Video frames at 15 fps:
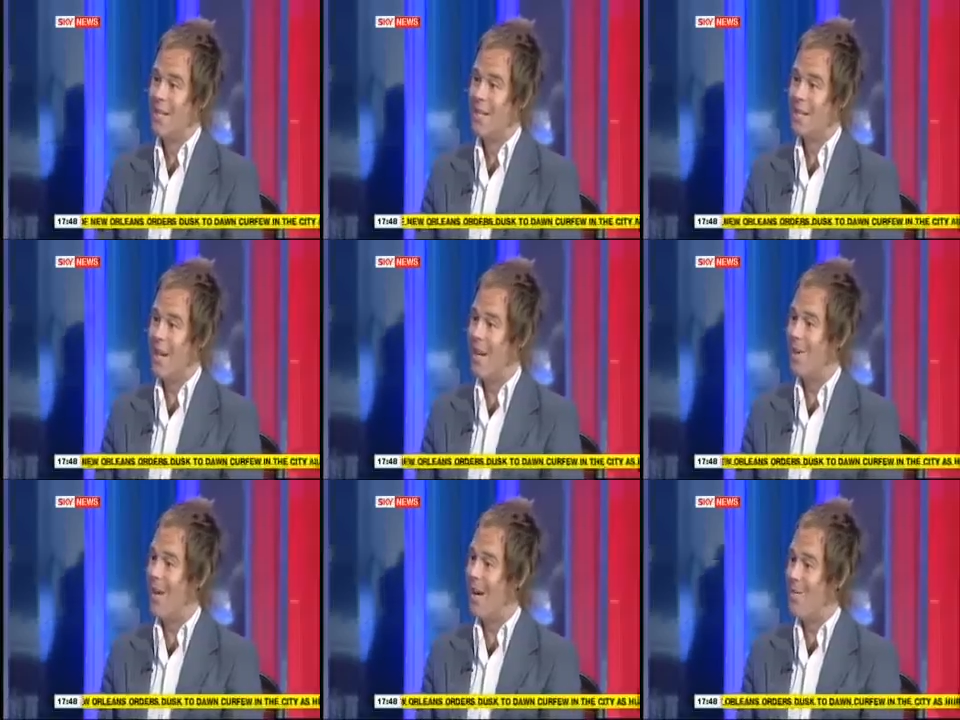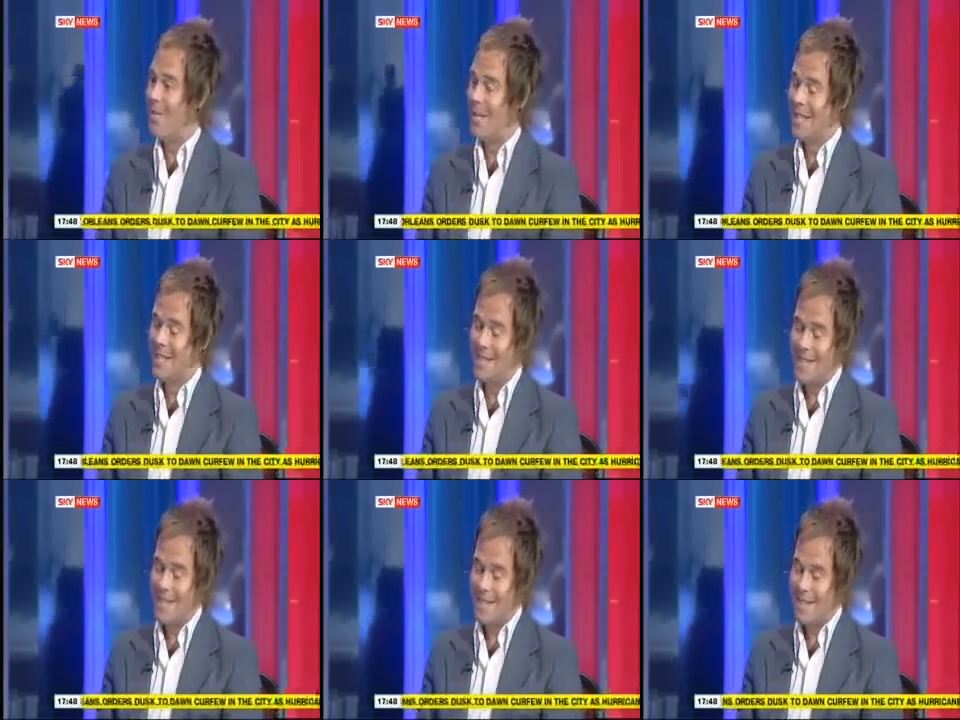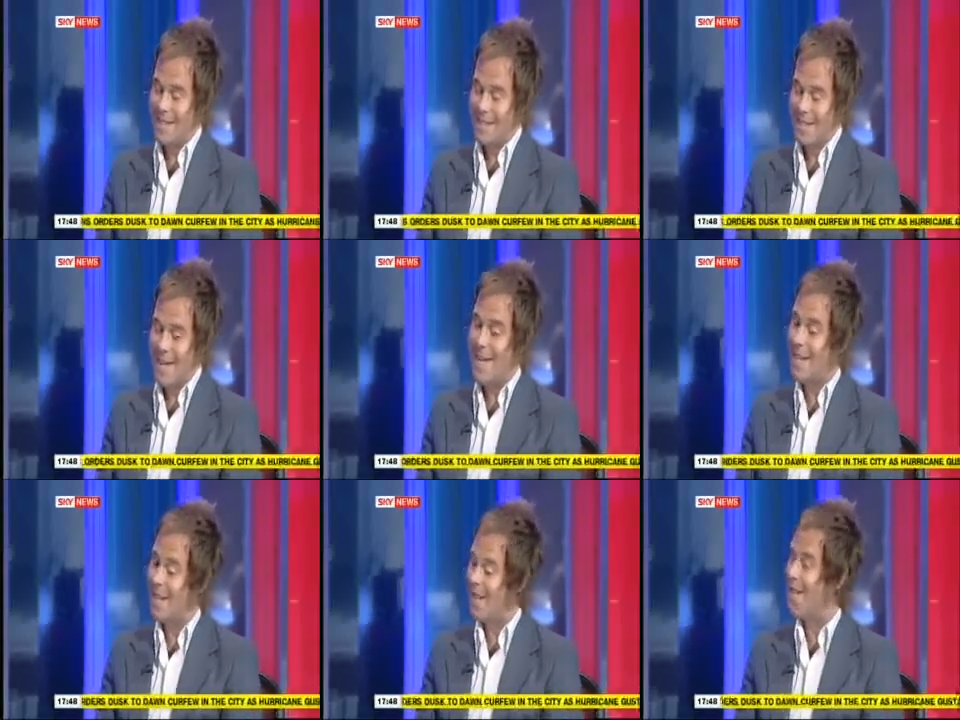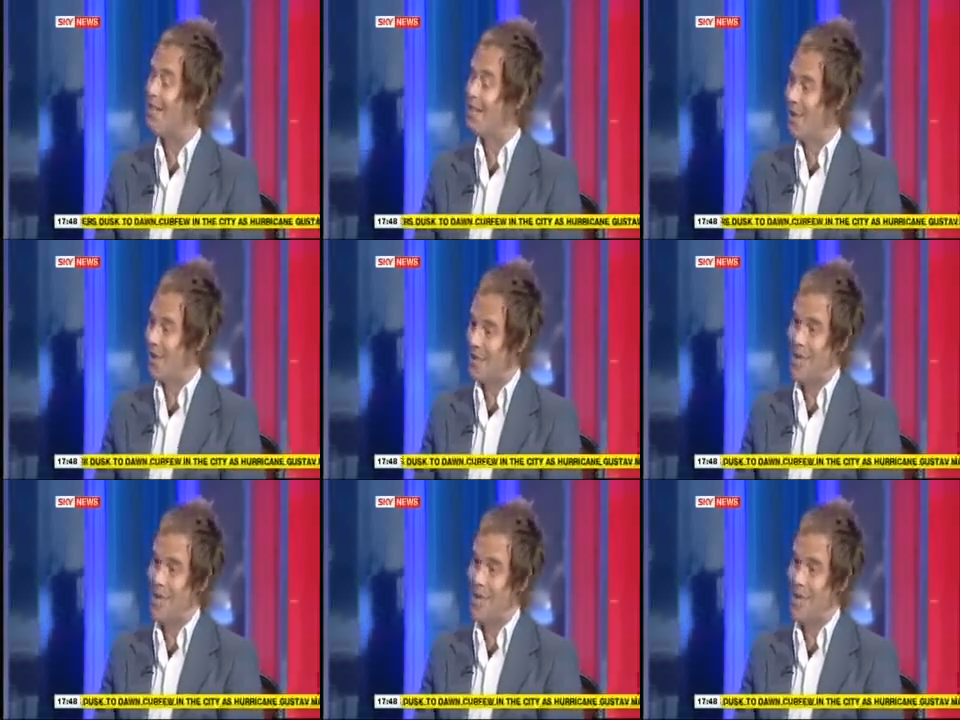So, I mean, they have got